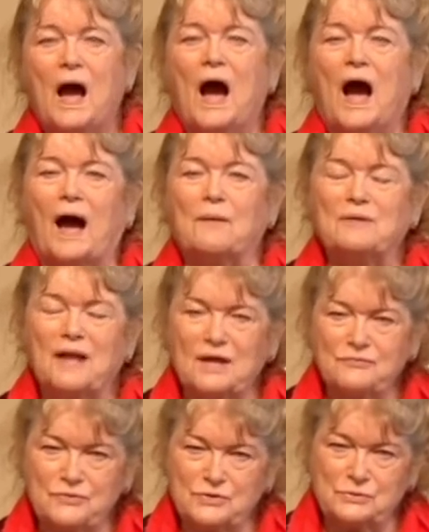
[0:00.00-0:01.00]
I would like
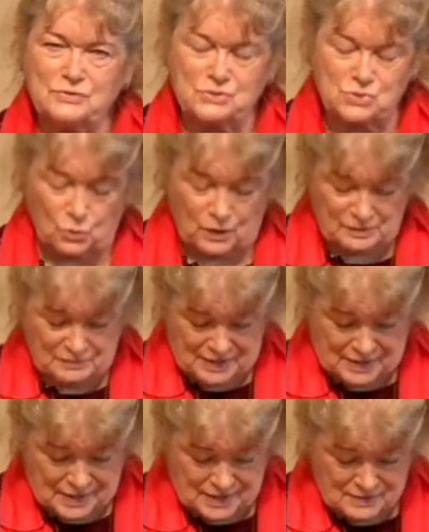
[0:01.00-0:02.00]
for you to join
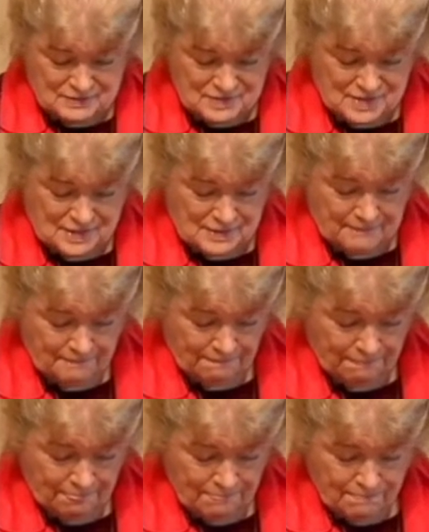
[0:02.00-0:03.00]
me in the
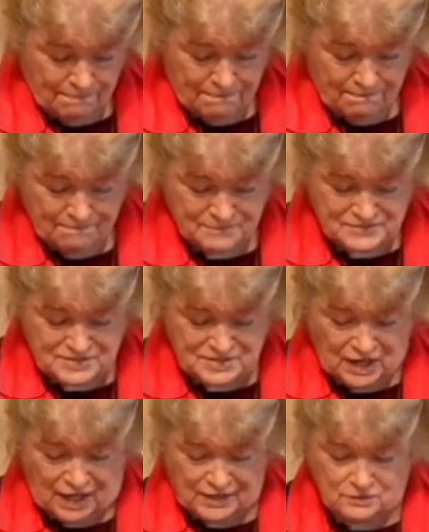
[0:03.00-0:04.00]

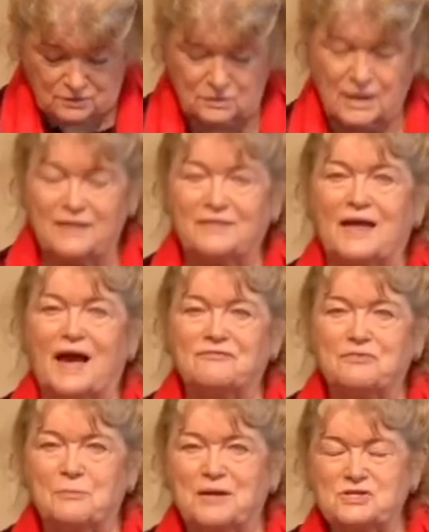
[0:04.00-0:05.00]
denial and the
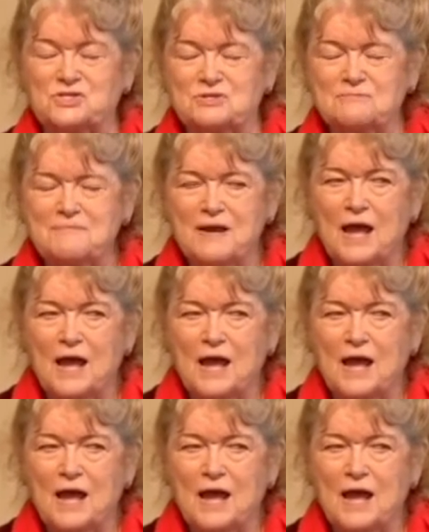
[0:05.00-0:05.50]
affirmation.